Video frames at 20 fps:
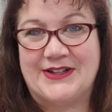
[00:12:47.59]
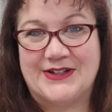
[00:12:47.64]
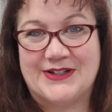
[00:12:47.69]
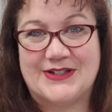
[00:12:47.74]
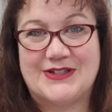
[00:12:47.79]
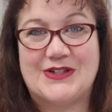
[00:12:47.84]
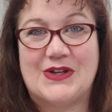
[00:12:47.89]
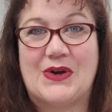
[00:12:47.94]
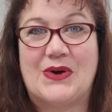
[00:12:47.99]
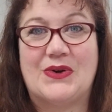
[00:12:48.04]

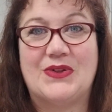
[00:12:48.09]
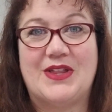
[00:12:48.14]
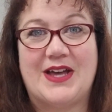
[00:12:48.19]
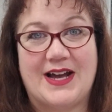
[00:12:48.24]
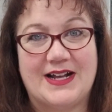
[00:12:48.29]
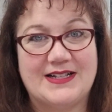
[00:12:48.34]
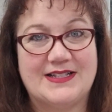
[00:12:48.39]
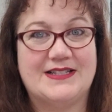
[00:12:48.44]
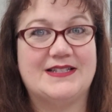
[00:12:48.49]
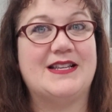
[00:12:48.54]
So
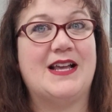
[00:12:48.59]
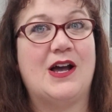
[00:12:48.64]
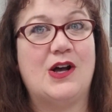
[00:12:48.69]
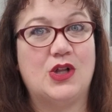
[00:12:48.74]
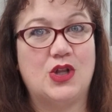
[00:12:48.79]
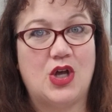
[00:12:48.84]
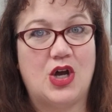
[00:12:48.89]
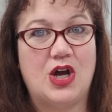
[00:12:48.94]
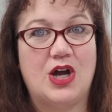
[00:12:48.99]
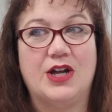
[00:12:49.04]
that's how
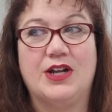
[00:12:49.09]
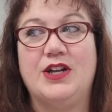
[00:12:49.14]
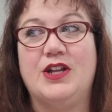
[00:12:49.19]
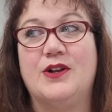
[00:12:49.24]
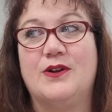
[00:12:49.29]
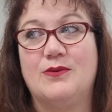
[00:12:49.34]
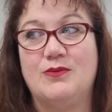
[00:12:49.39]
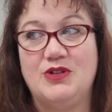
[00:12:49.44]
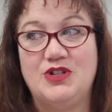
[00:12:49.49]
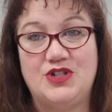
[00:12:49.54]
long, you know,
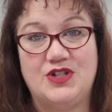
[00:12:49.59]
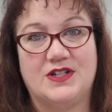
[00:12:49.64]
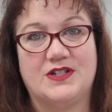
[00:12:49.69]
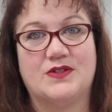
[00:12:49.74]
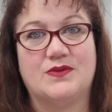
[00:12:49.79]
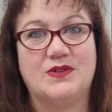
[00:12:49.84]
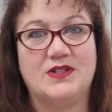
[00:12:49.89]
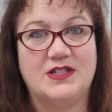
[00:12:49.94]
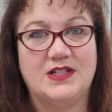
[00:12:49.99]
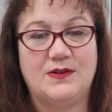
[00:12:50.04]
and we just
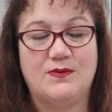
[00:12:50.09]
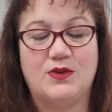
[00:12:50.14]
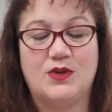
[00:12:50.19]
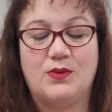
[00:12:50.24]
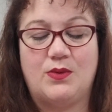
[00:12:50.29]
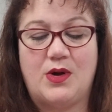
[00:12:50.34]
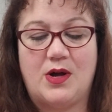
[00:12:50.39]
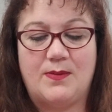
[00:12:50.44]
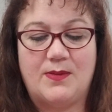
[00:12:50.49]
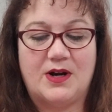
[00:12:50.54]
received the
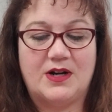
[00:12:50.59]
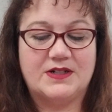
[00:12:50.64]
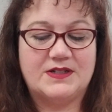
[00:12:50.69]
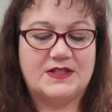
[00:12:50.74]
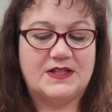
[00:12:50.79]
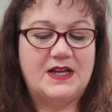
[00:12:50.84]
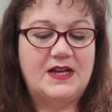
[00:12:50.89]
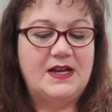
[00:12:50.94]
Walmarts.